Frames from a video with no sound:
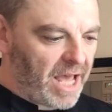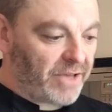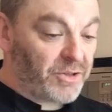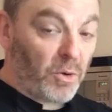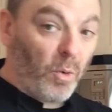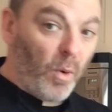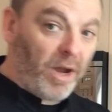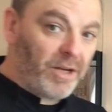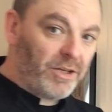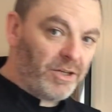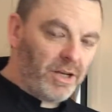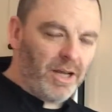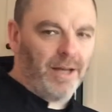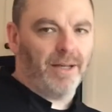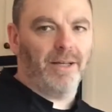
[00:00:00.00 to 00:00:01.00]
has
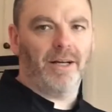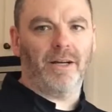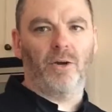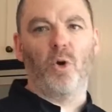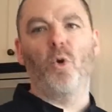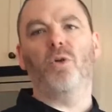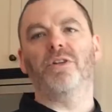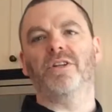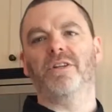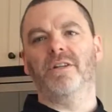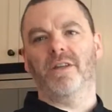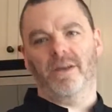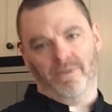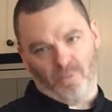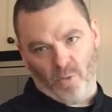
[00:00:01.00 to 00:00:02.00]
a
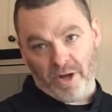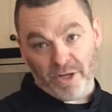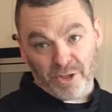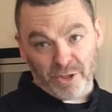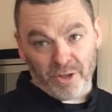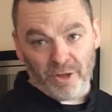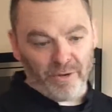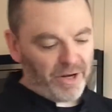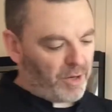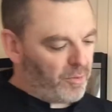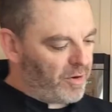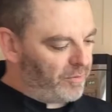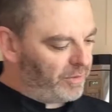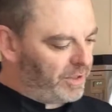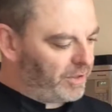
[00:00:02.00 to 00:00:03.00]
golden white sugar
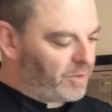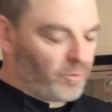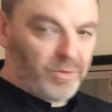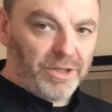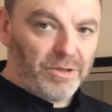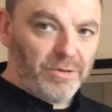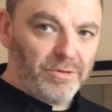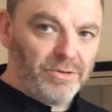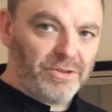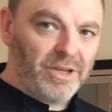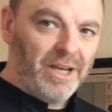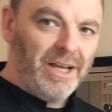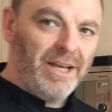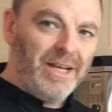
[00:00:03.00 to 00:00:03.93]
equivalent that we use,